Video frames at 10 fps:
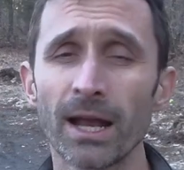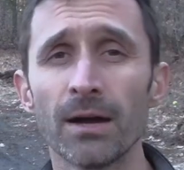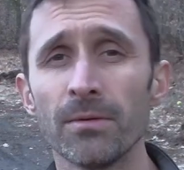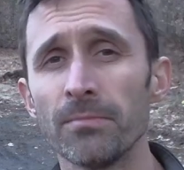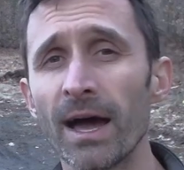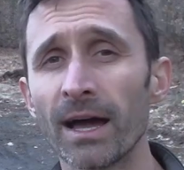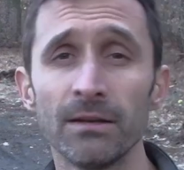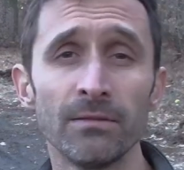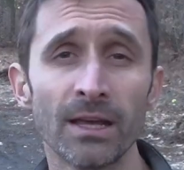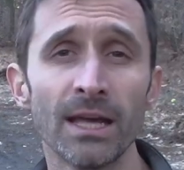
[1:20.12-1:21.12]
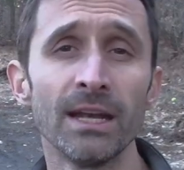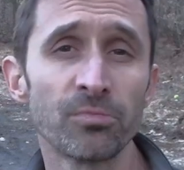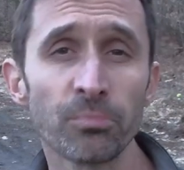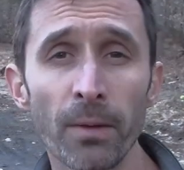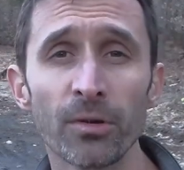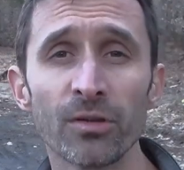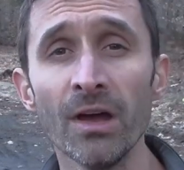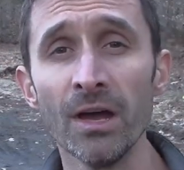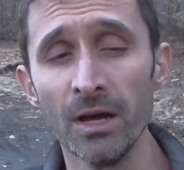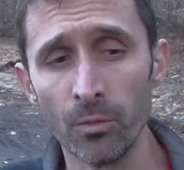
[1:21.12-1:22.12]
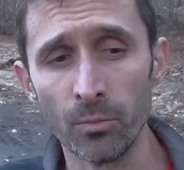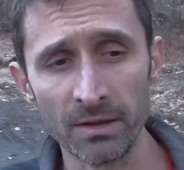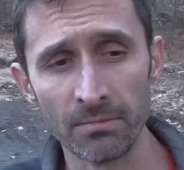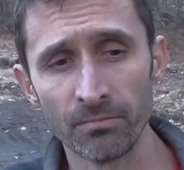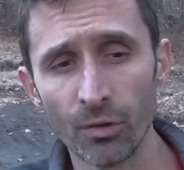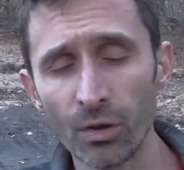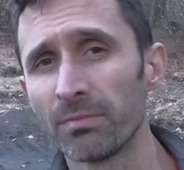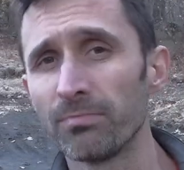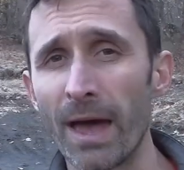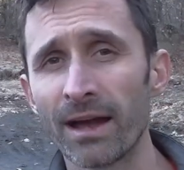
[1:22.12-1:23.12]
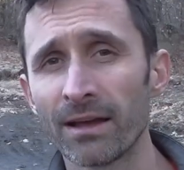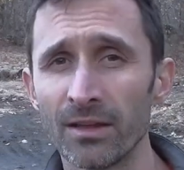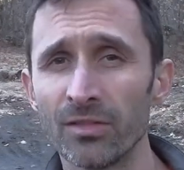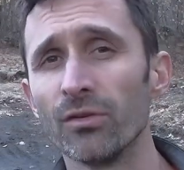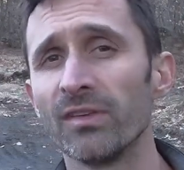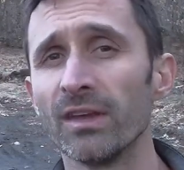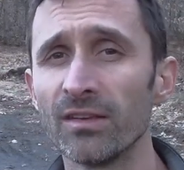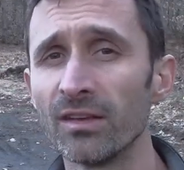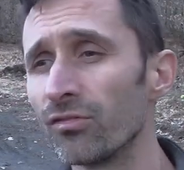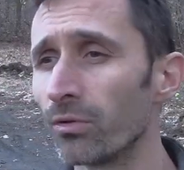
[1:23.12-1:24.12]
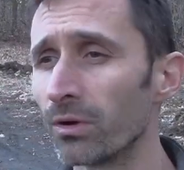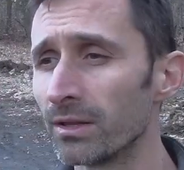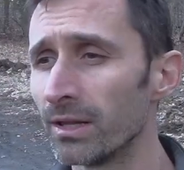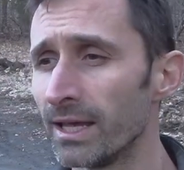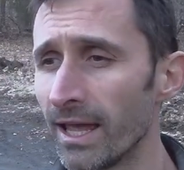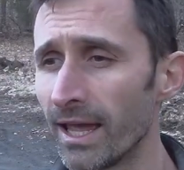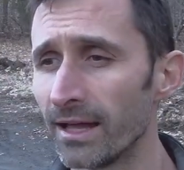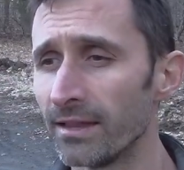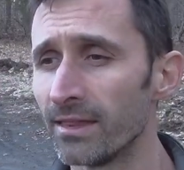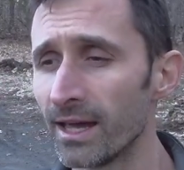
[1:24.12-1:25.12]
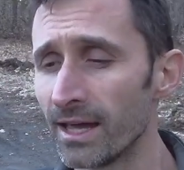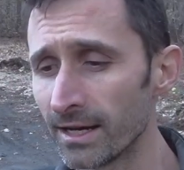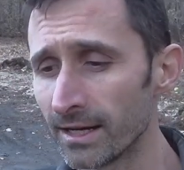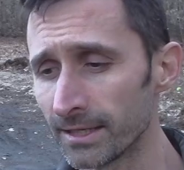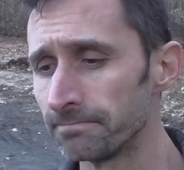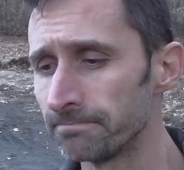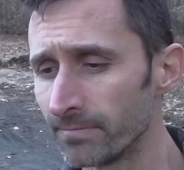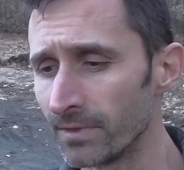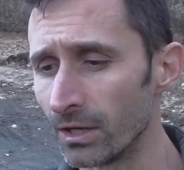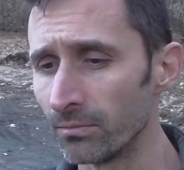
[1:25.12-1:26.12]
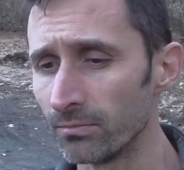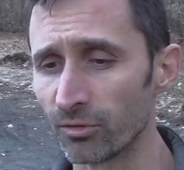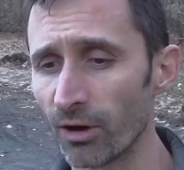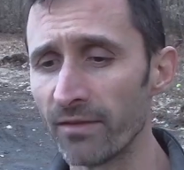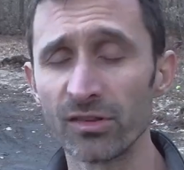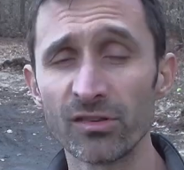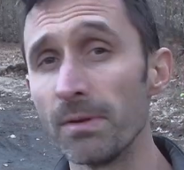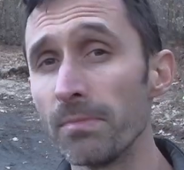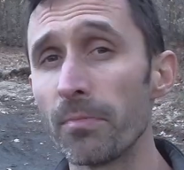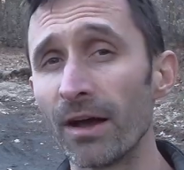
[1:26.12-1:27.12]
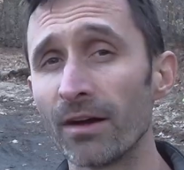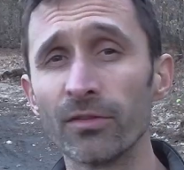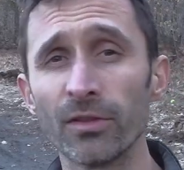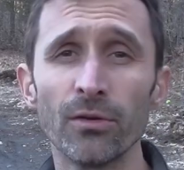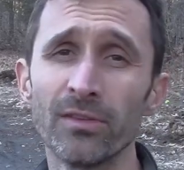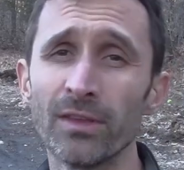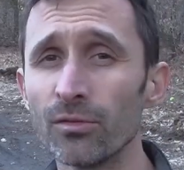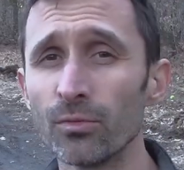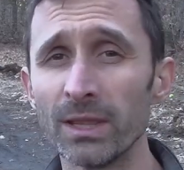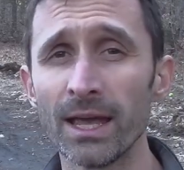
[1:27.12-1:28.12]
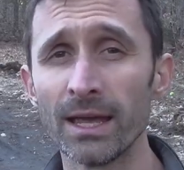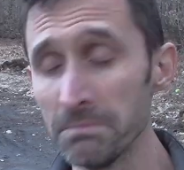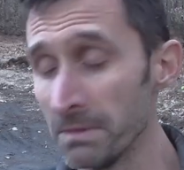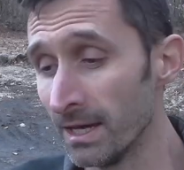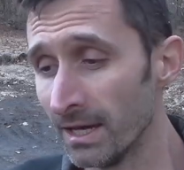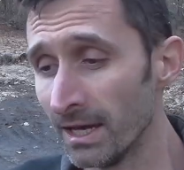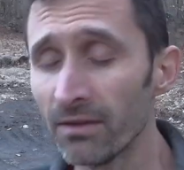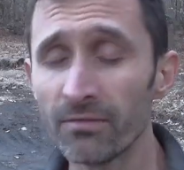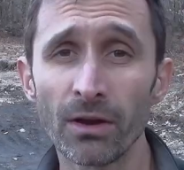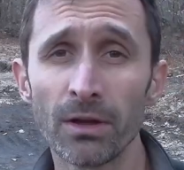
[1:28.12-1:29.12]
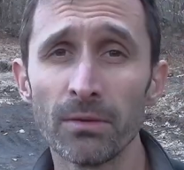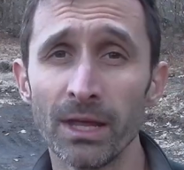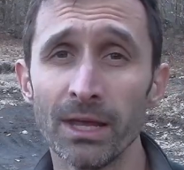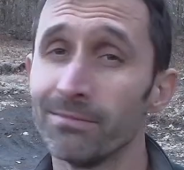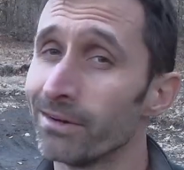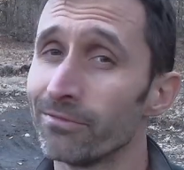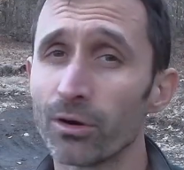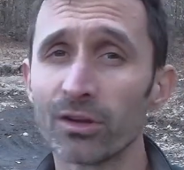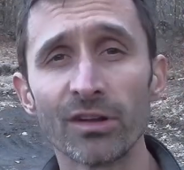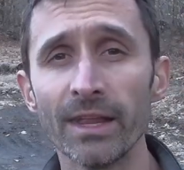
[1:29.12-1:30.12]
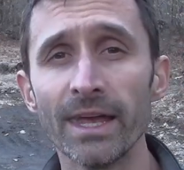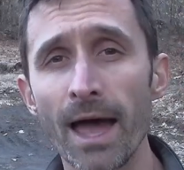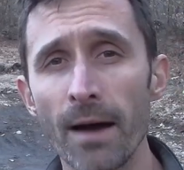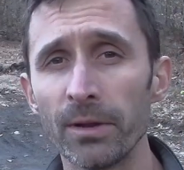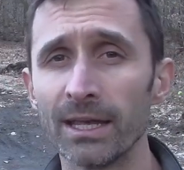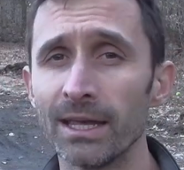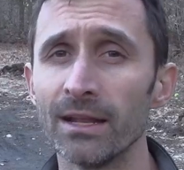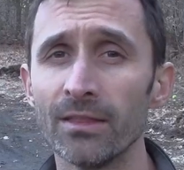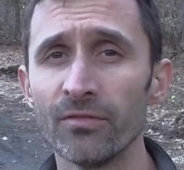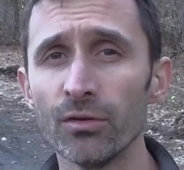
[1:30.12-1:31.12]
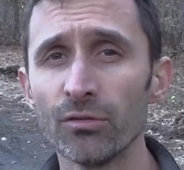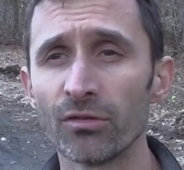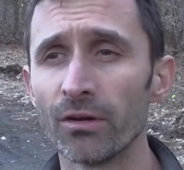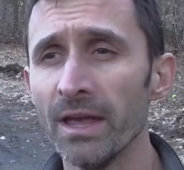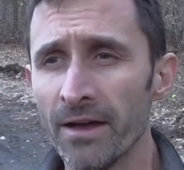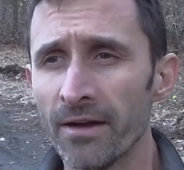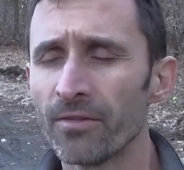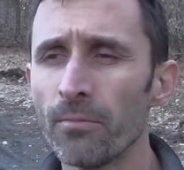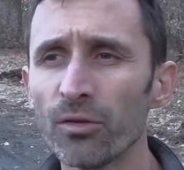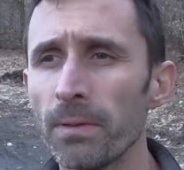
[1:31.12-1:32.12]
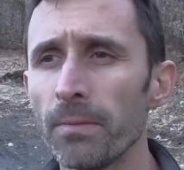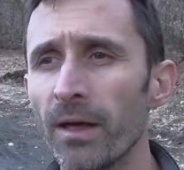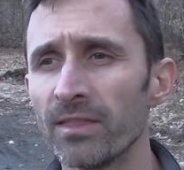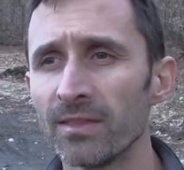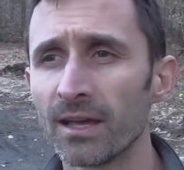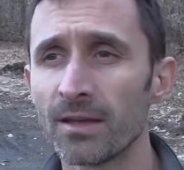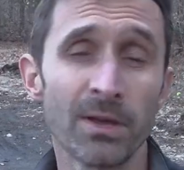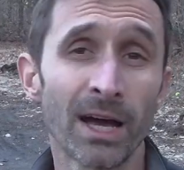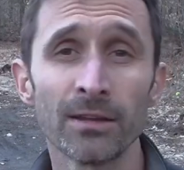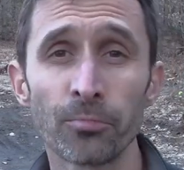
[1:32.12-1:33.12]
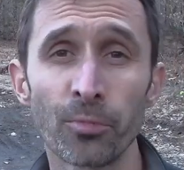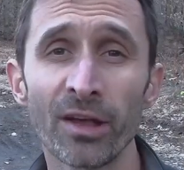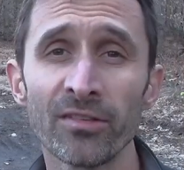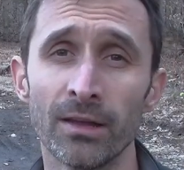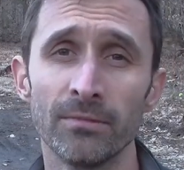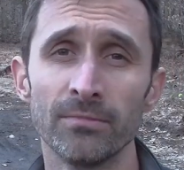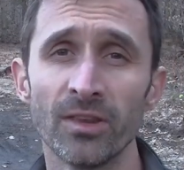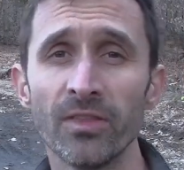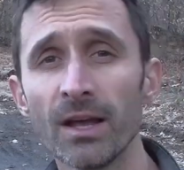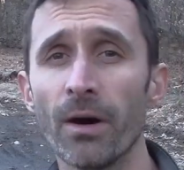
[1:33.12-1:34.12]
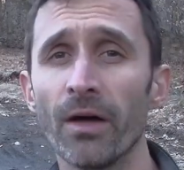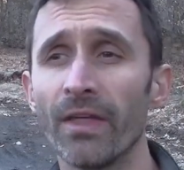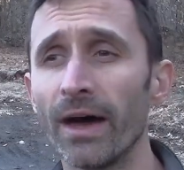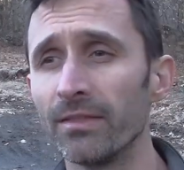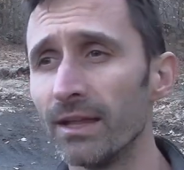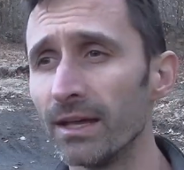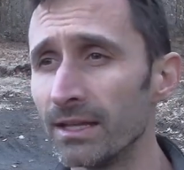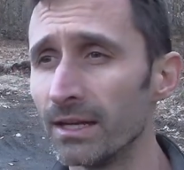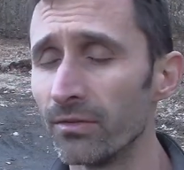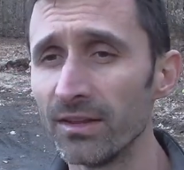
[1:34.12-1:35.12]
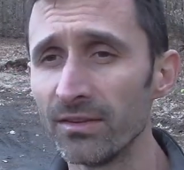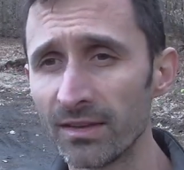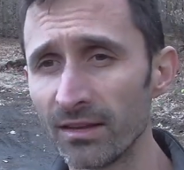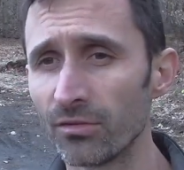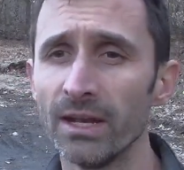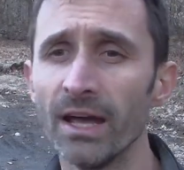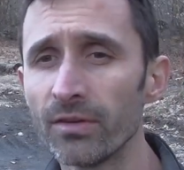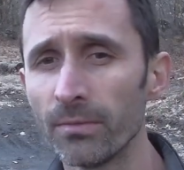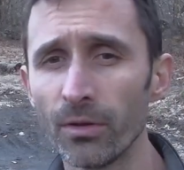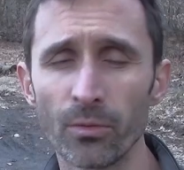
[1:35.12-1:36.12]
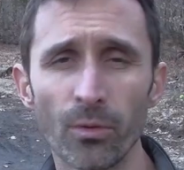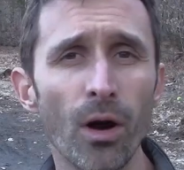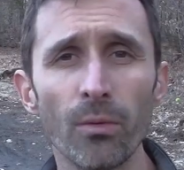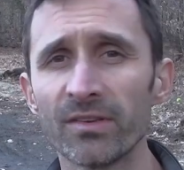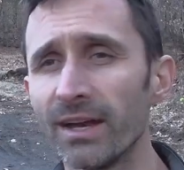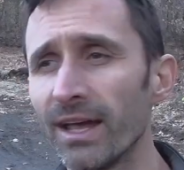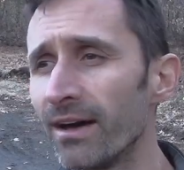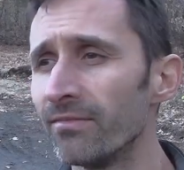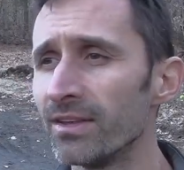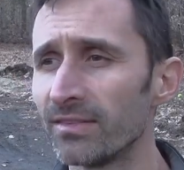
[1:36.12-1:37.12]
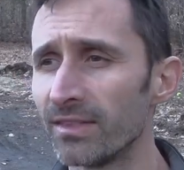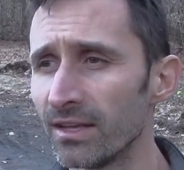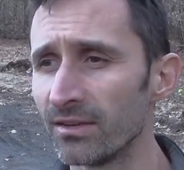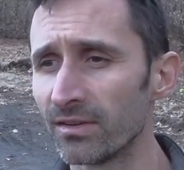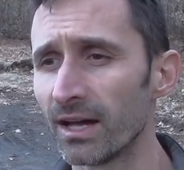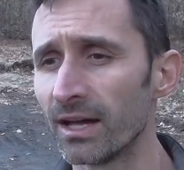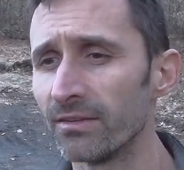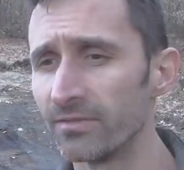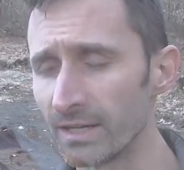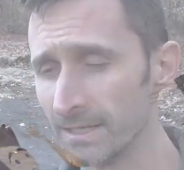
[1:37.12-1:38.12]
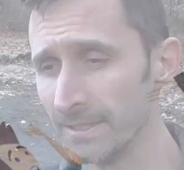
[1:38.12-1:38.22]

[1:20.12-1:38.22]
of coming back. And again, as preppers, we look back at those things historically and they, uh, you know, drive us to be prepared for those things when they invariably, unfortunately, happen again in the future. For most people, I think that can be kind of depressing to think about that, that, you know, these things are inevitable, that we're always going to have these things kind of, uh,